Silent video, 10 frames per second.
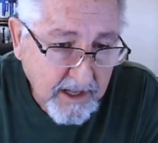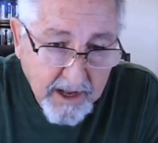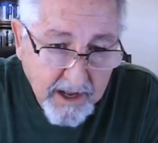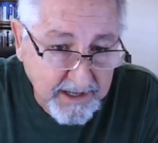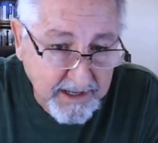
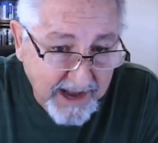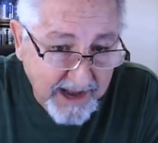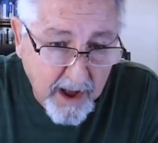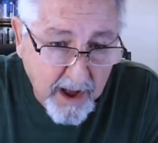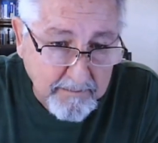I mean, that
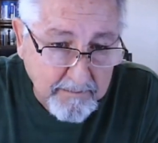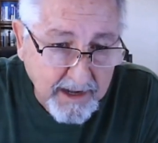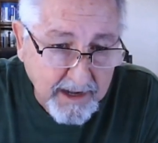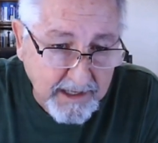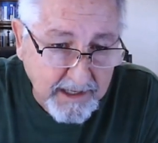pot of
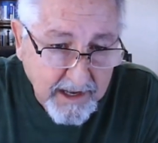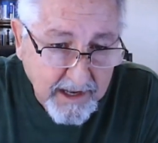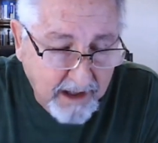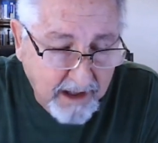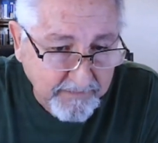money,
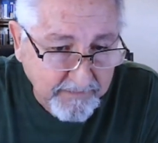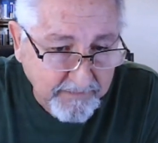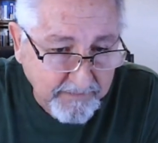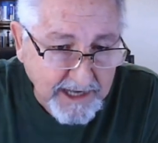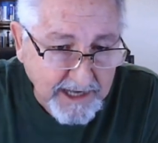I mean, they
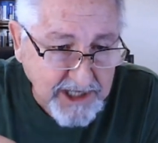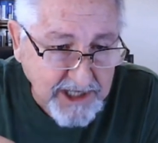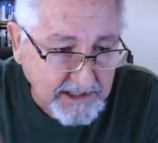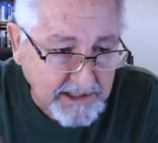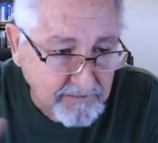write
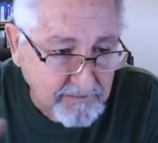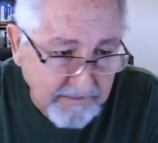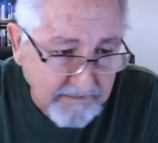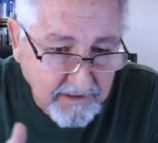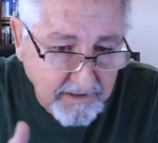checks
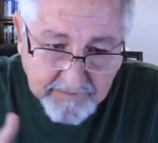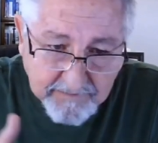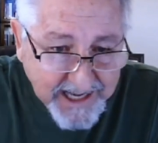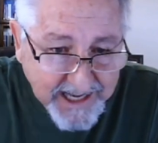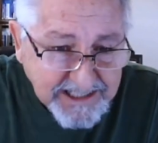
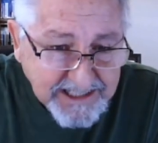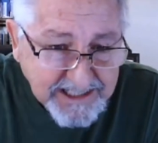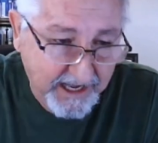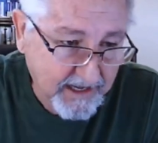easily.